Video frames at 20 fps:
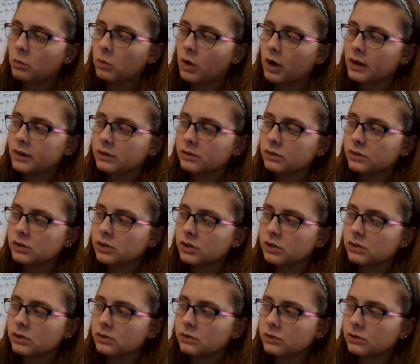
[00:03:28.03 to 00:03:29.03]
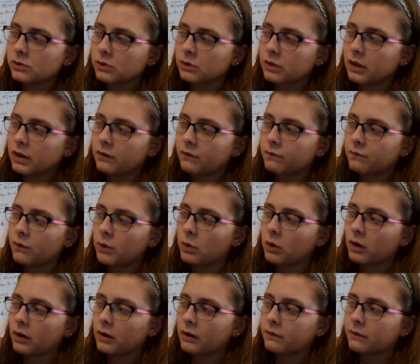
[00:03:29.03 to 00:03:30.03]
1, 2, 3,
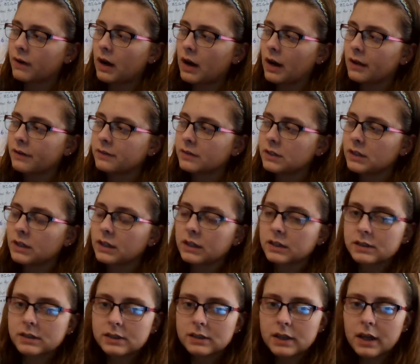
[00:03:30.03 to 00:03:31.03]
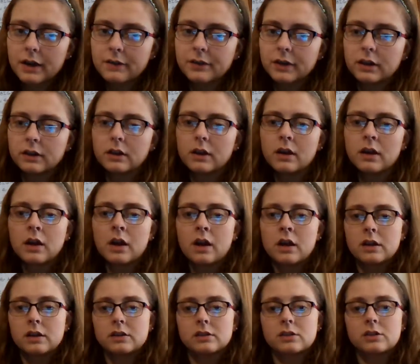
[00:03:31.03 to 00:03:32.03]
4, 5, 6, 7.
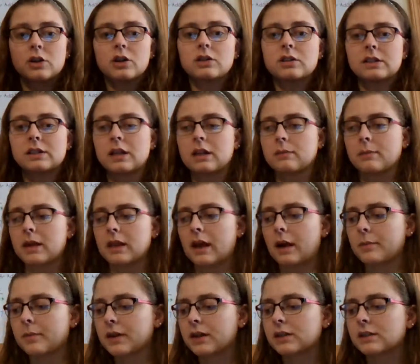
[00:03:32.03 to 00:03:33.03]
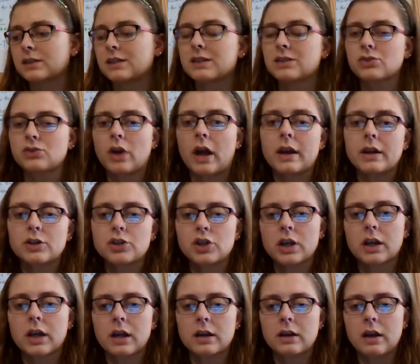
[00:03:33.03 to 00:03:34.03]
It's good to say them out loud because this
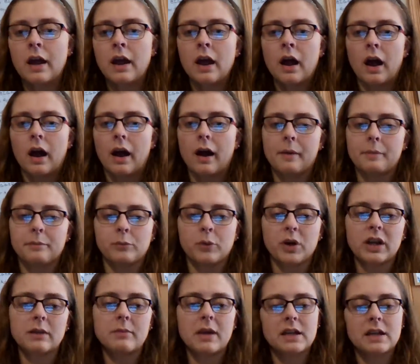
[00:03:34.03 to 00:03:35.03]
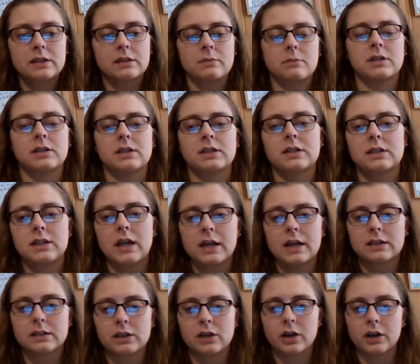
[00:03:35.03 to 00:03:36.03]
strategy can, we can make some
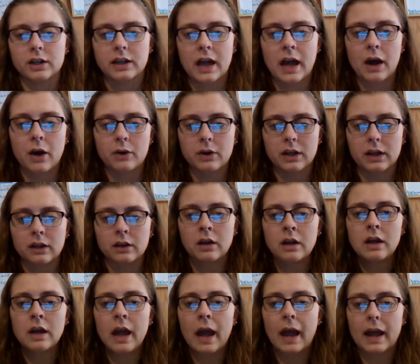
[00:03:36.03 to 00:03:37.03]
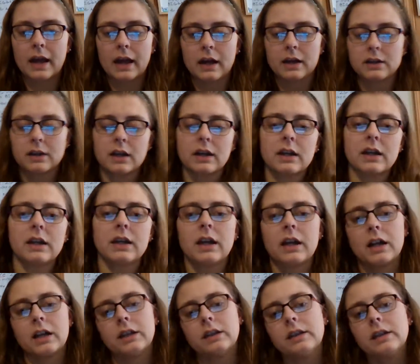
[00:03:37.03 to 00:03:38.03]
mistakes in our counting, and it can
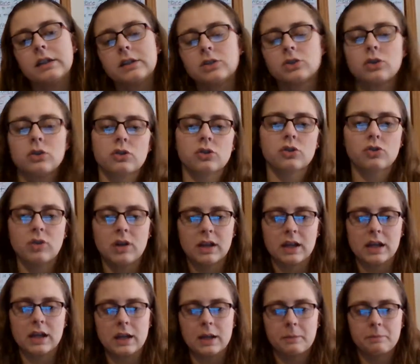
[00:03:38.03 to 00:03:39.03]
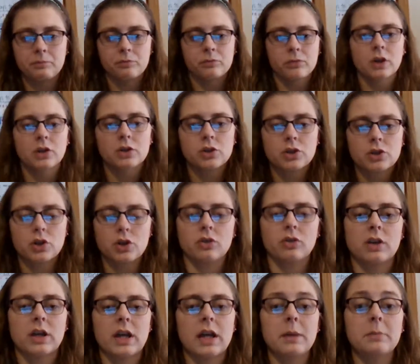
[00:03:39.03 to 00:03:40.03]
get a little tricky
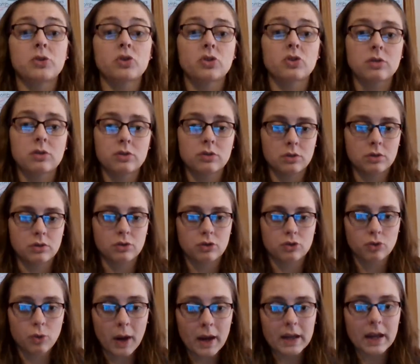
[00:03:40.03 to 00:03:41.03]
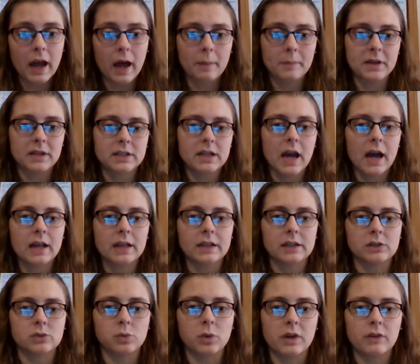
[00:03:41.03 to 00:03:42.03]
to keep straight how many
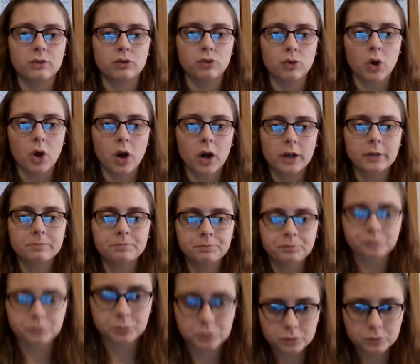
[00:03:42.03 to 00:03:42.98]
tallies we have drawn.